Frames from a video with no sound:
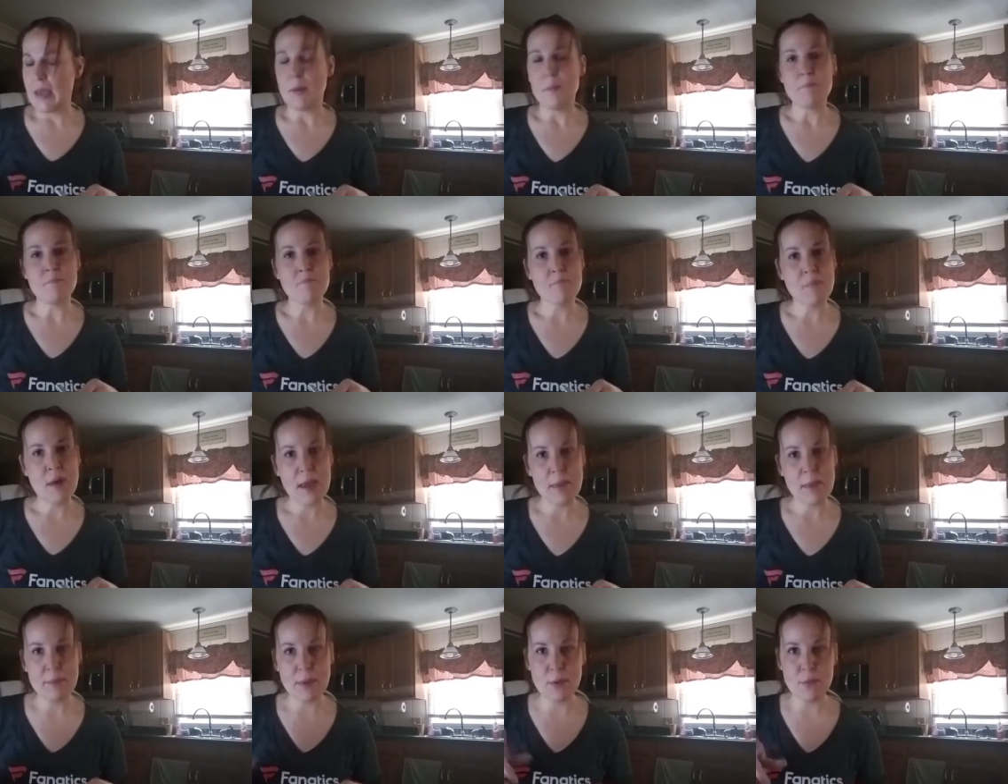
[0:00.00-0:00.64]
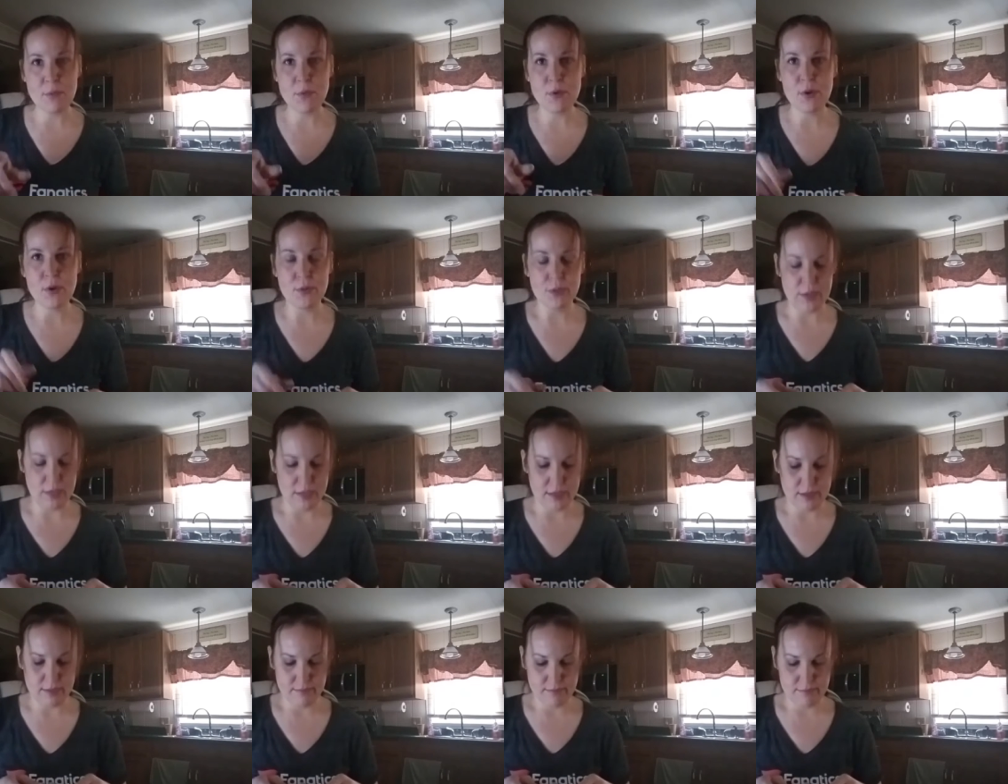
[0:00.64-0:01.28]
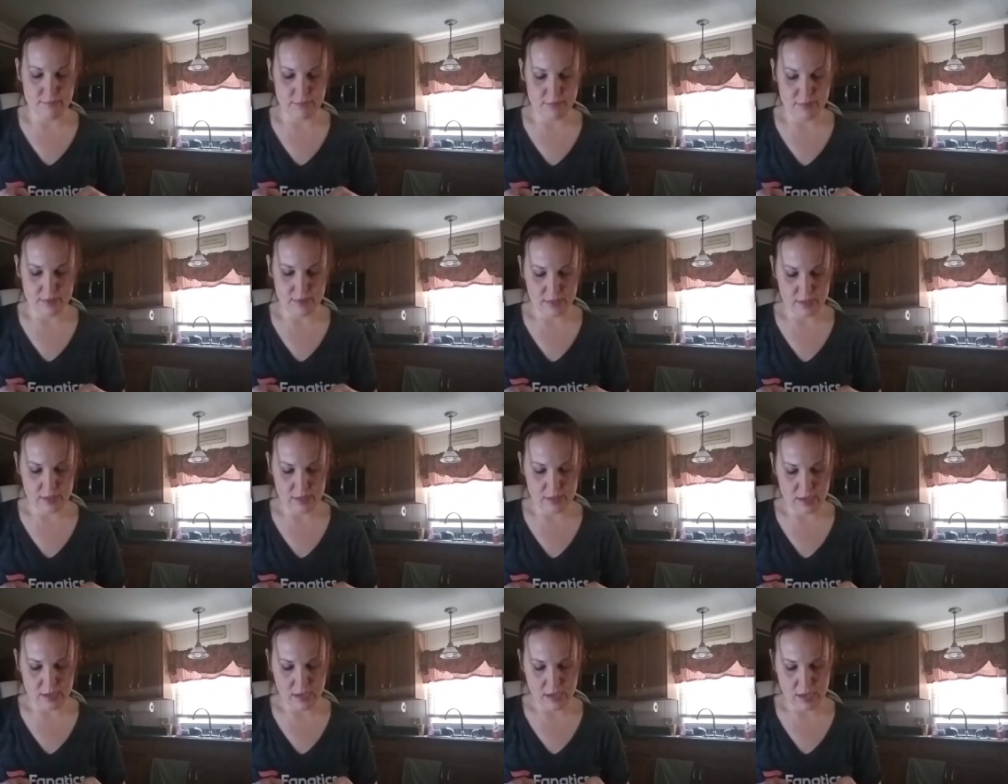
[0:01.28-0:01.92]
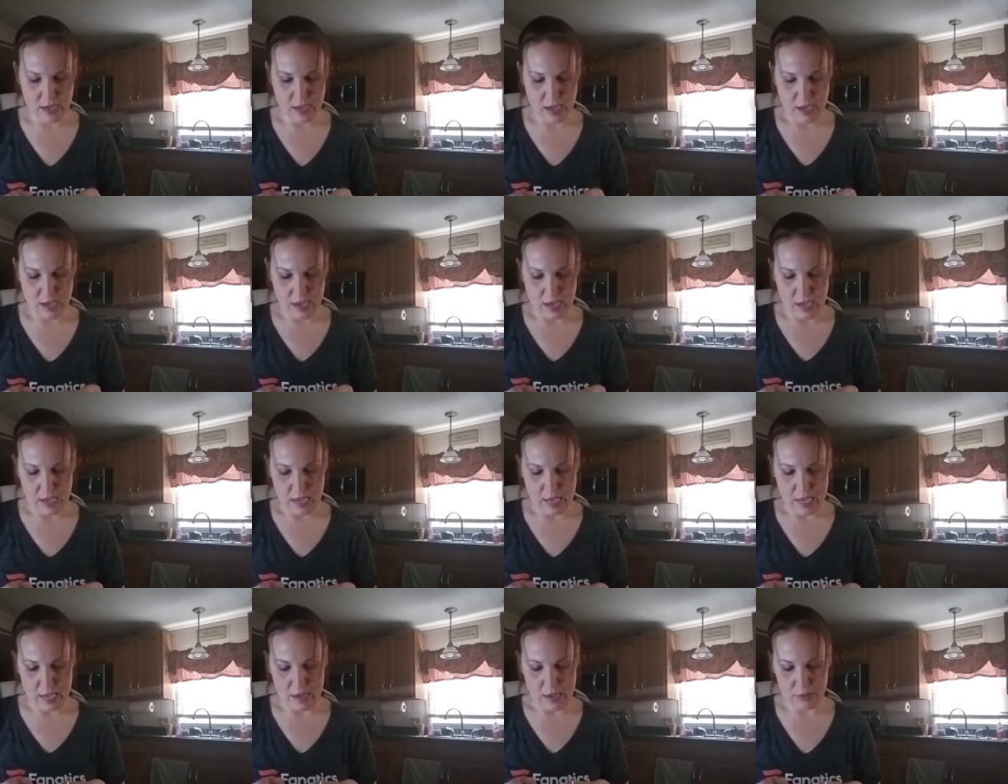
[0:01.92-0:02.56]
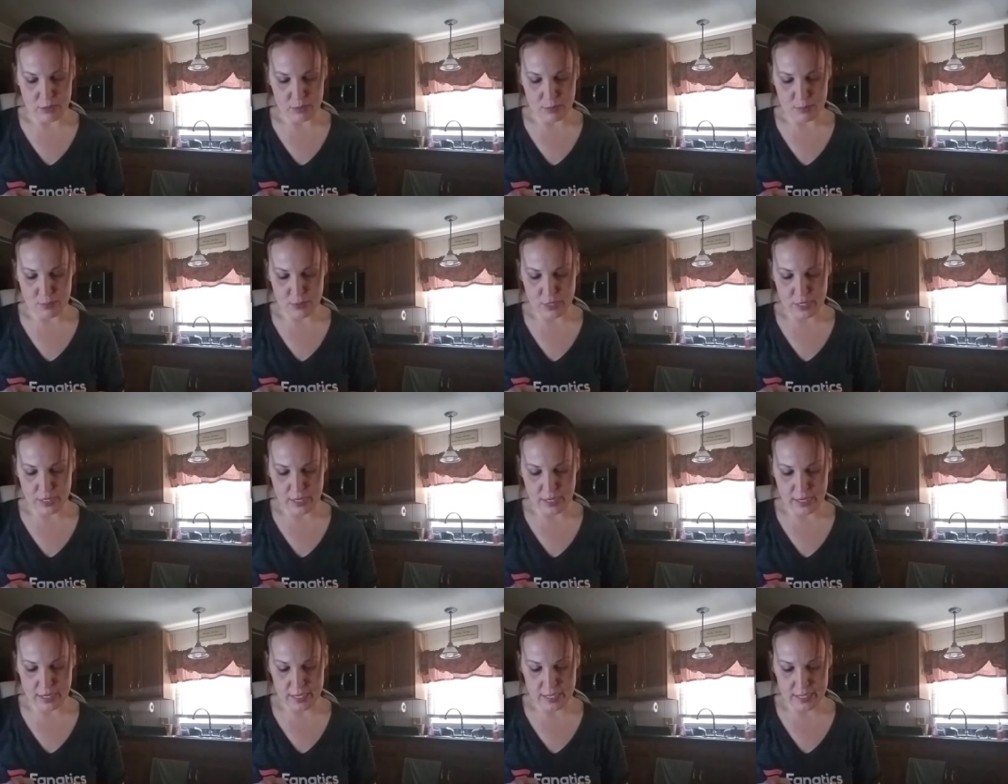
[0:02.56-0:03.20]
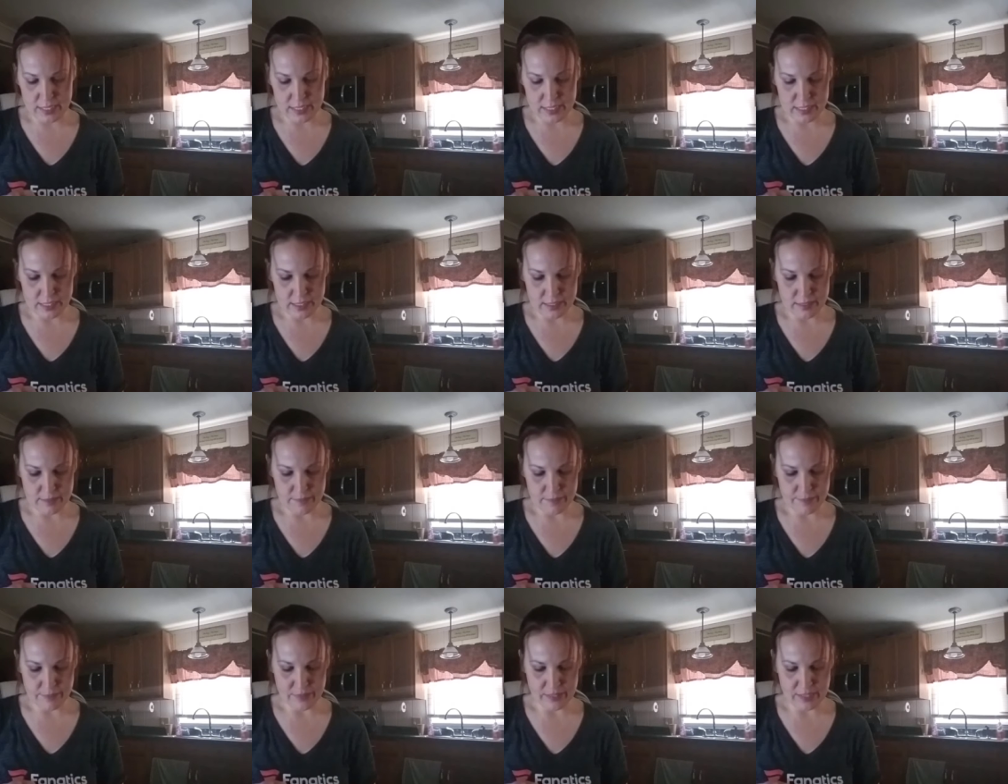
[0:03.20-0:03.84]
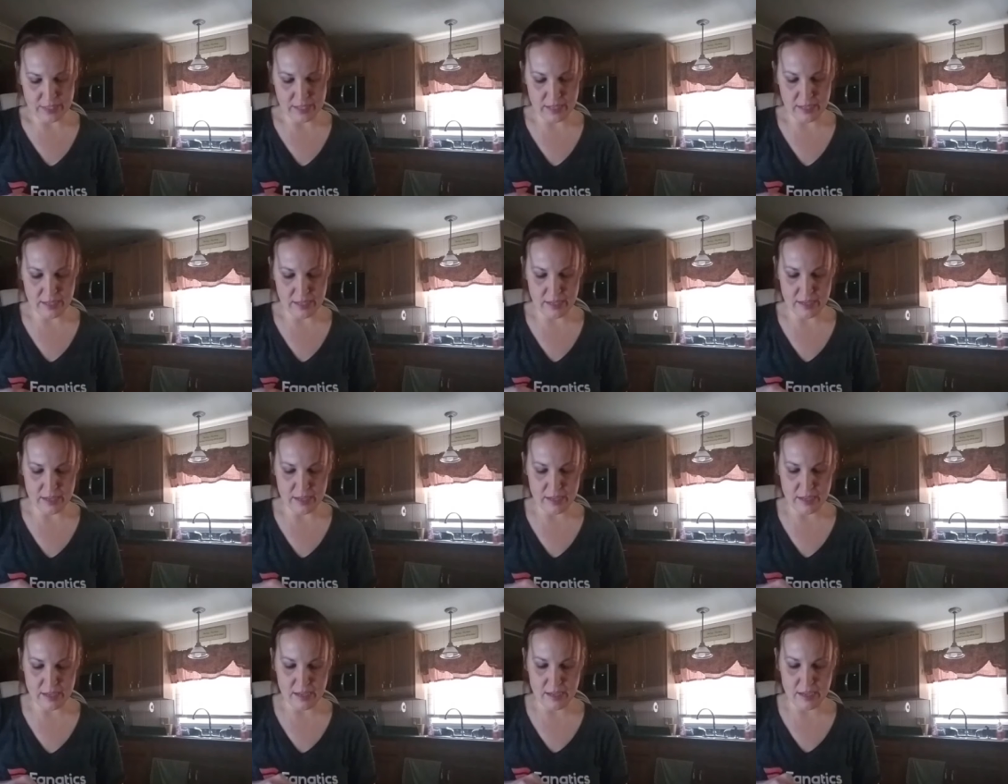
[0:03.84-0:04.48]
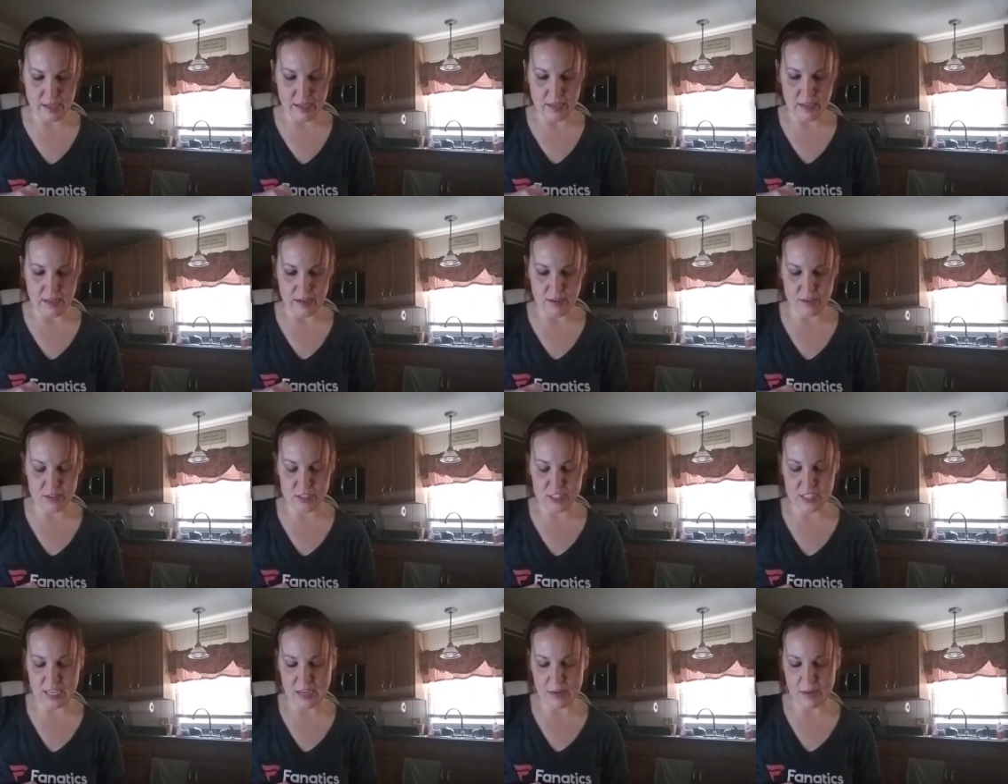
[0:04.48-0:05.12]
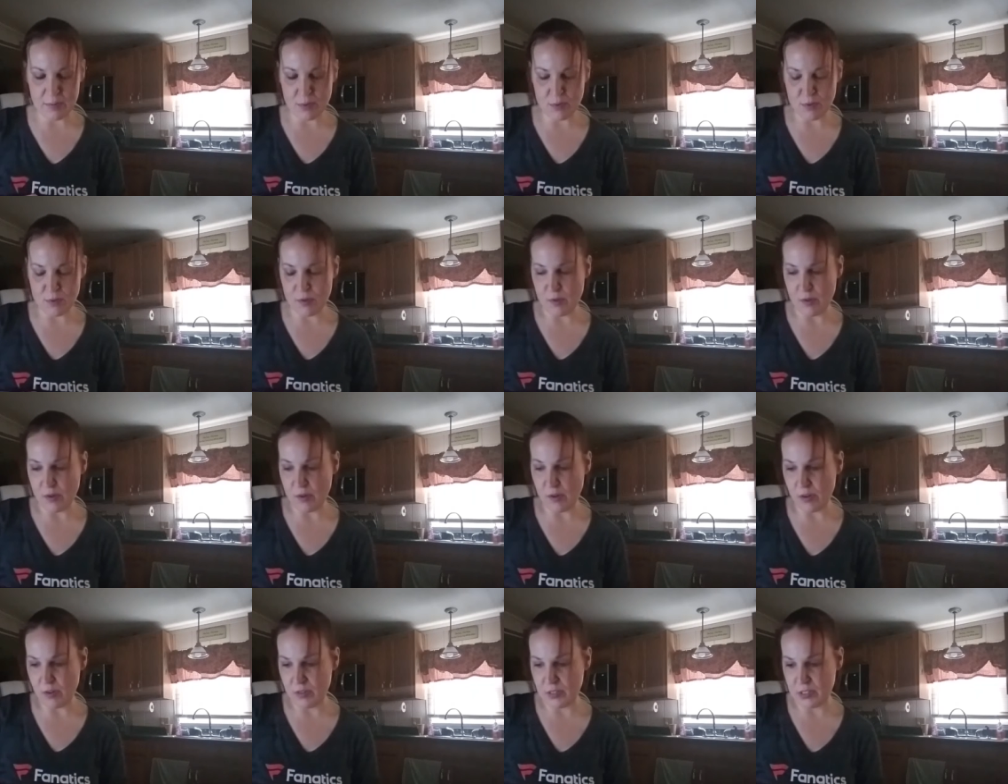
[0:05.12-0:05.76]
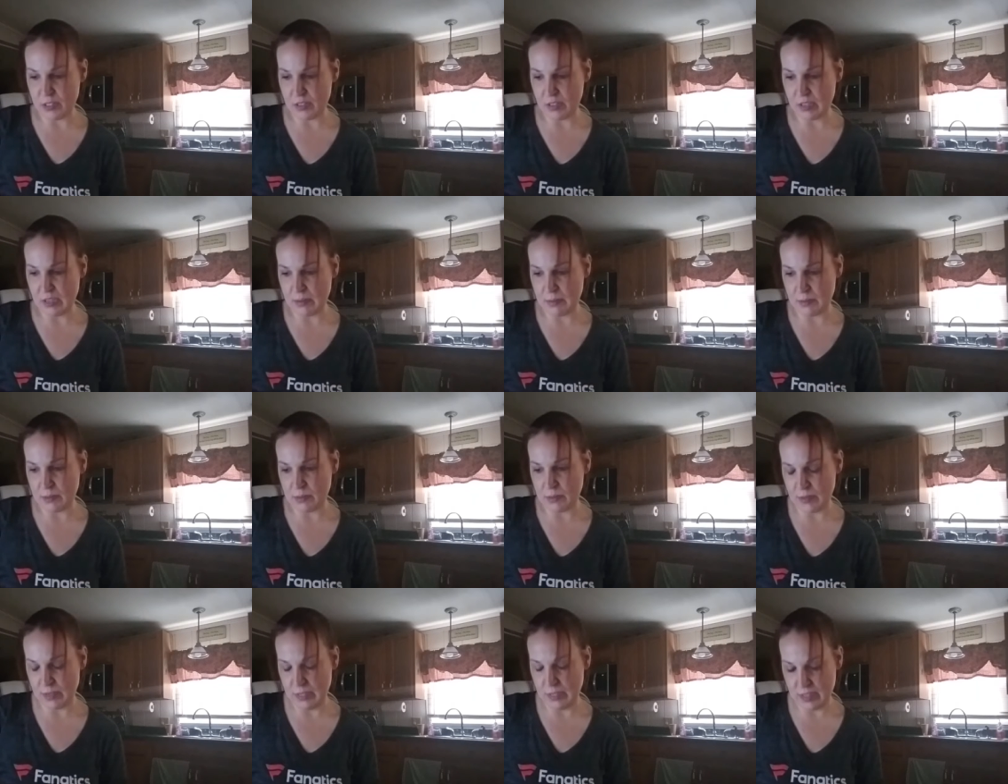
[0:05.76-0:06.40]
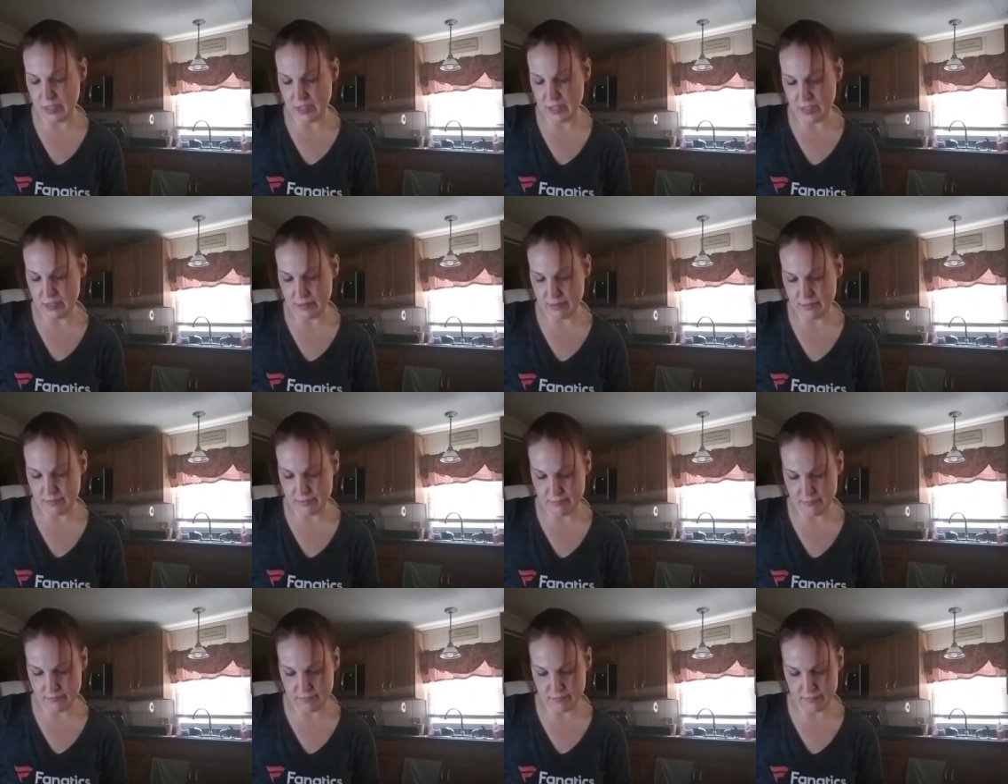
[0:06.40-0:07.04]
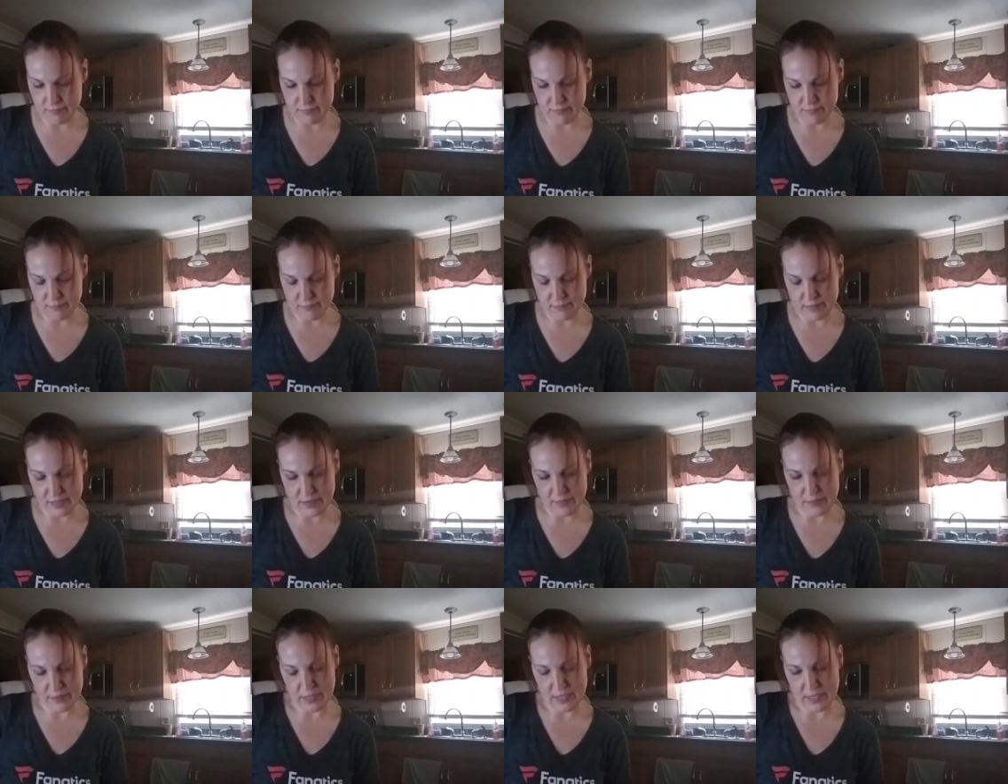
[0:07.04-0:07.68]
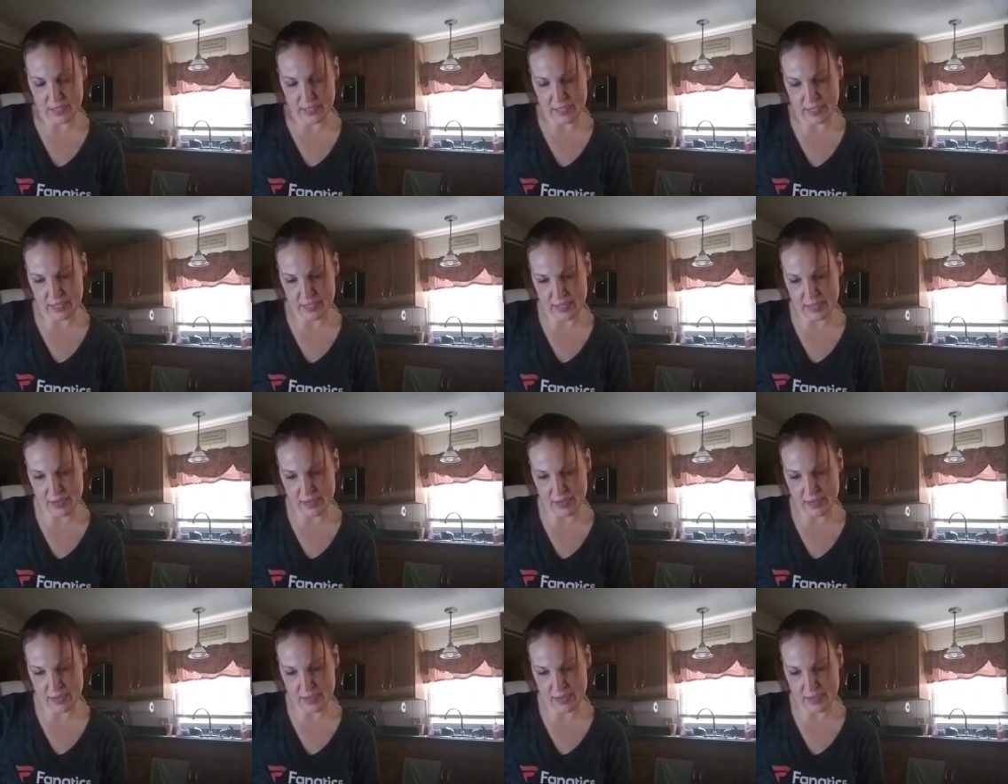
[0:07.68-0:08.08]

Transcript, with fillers: Might be worth it. It was pretty nice. Your sample also comes with, if I can get it